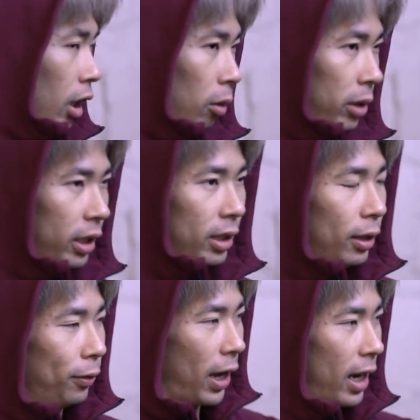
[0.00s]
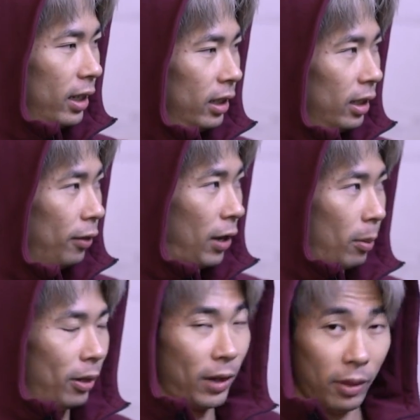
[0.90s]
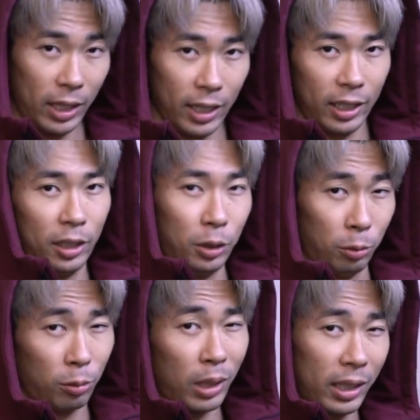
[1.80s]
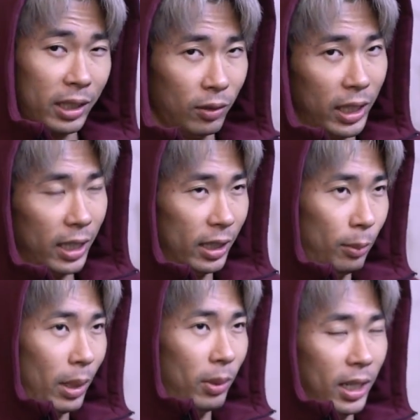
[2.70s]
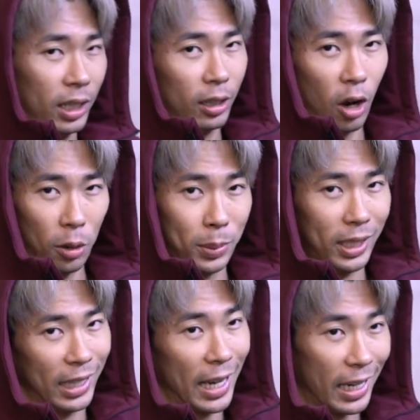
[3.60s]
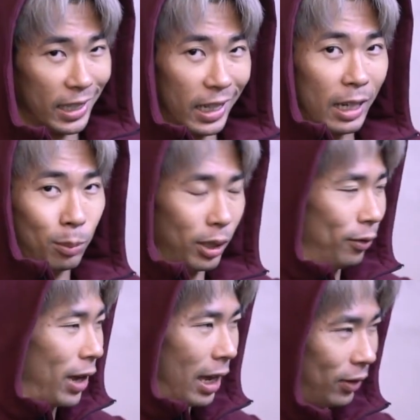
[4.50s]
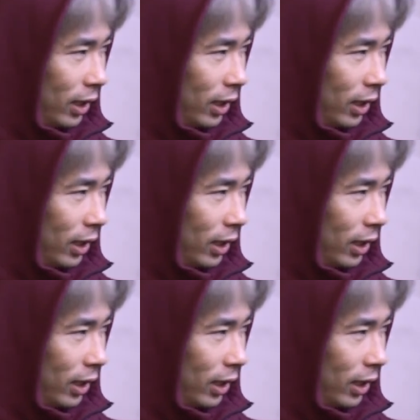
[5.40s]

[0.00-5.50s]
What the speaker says: We're just gonna find a 5x5 that I can do relatively easy, maybe hitting a RP 8, 8.5